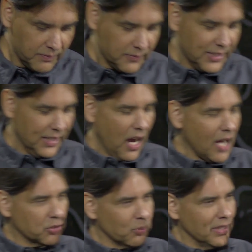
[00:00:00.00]
See,
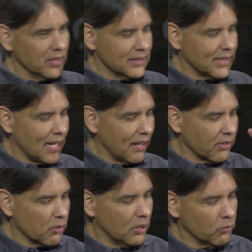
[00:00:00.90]
God's will is that
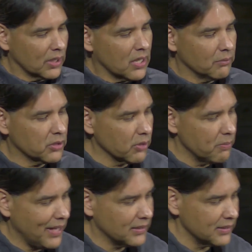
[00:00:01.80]
everyone would come to
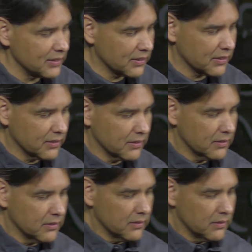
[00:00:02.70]
repentance.
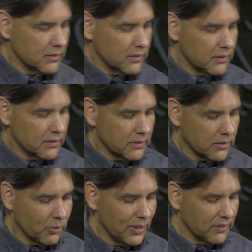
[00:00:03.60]

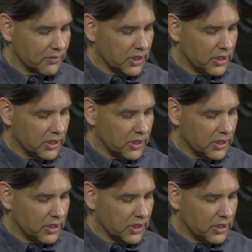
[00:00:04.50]
The will of